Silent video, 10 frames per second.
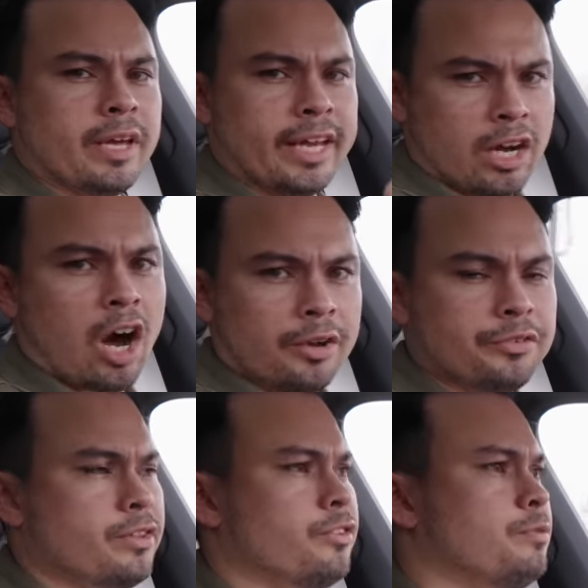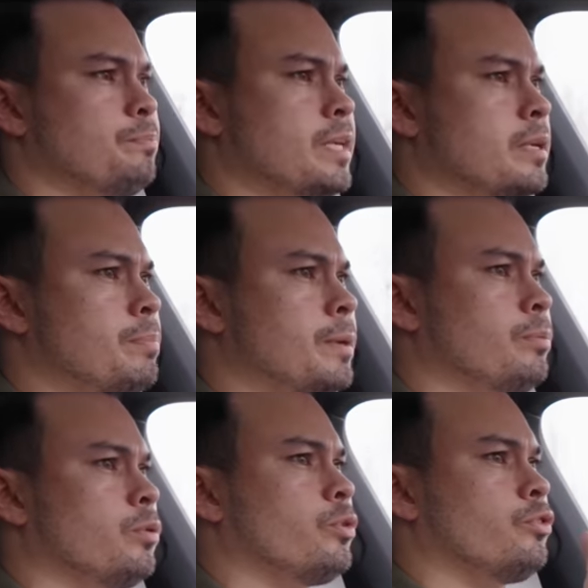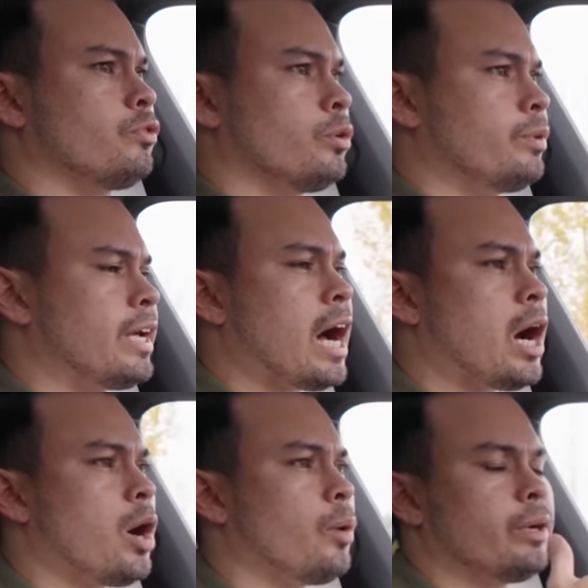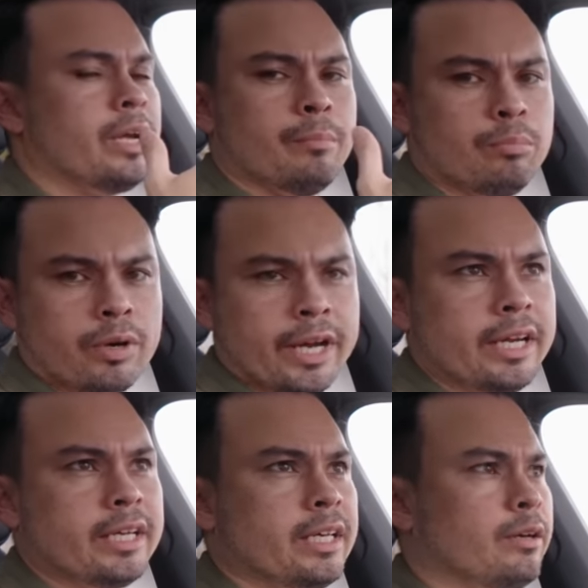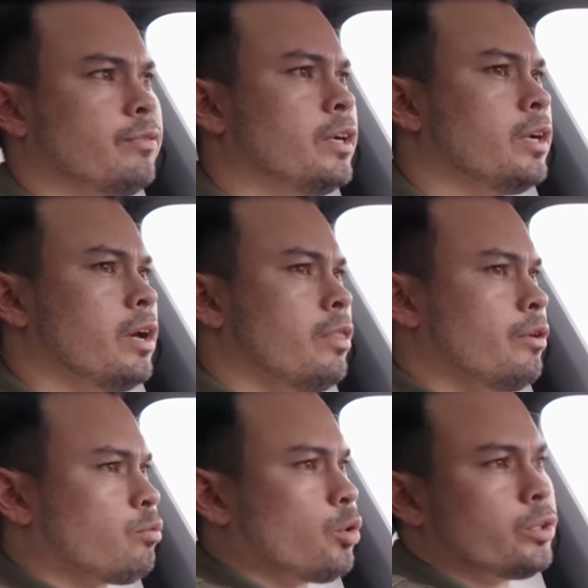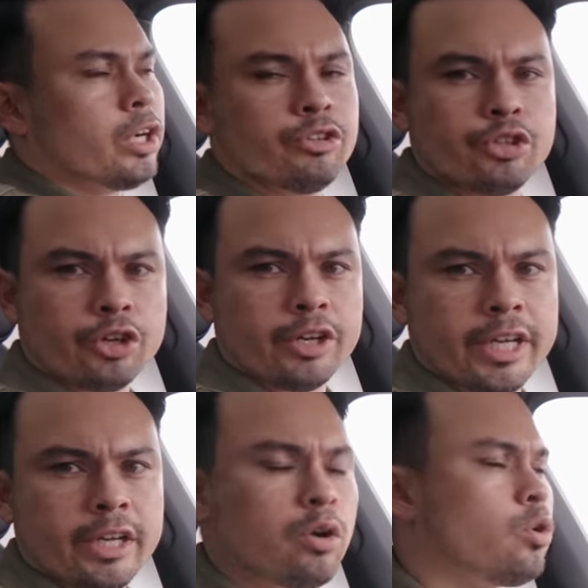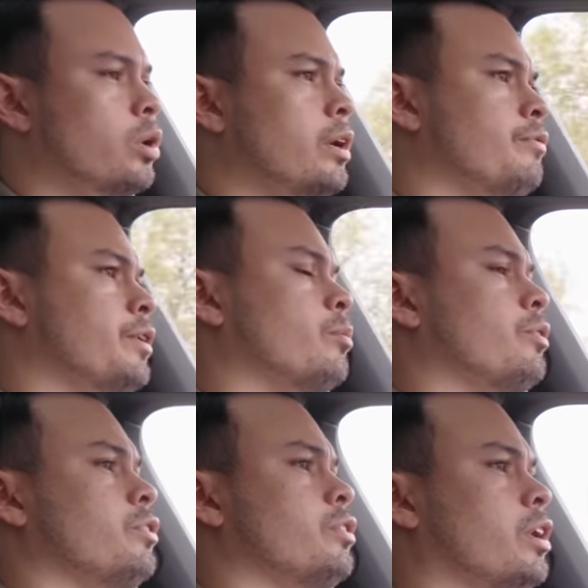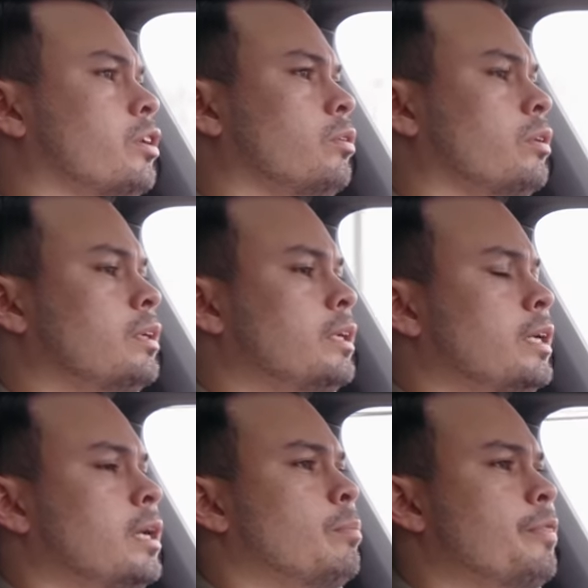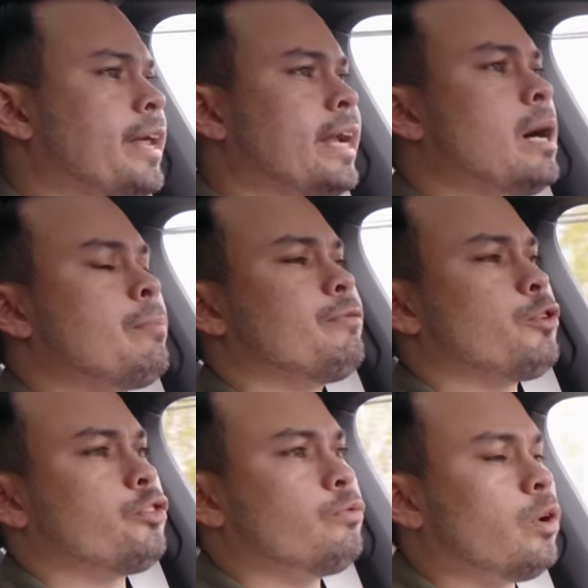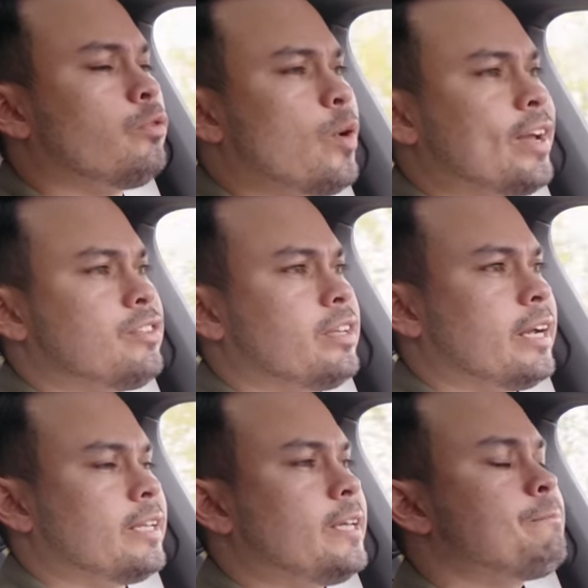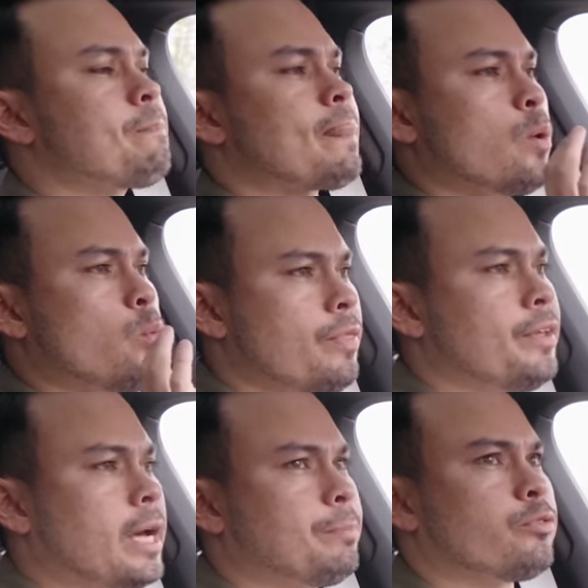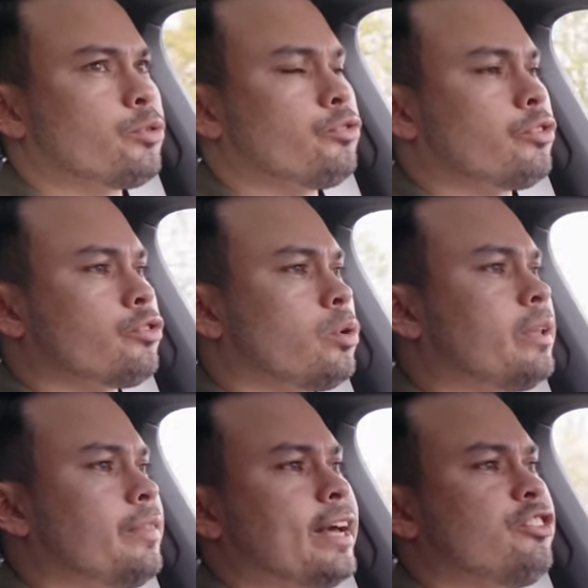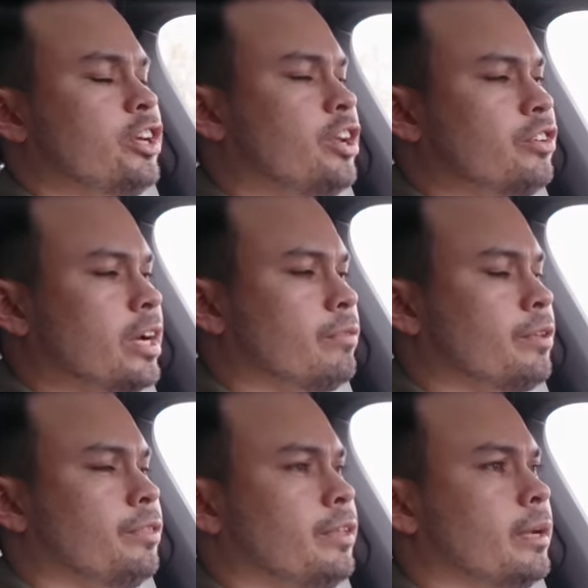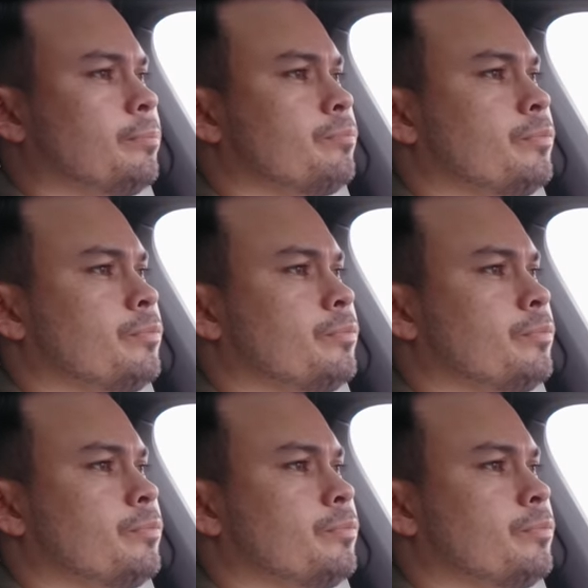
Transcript: a constant speed. People would slow down and brake if the road got turning or if there was a tunnel. But then I got my first Volvo XC90 with adaptive cruise control, and that changed everything.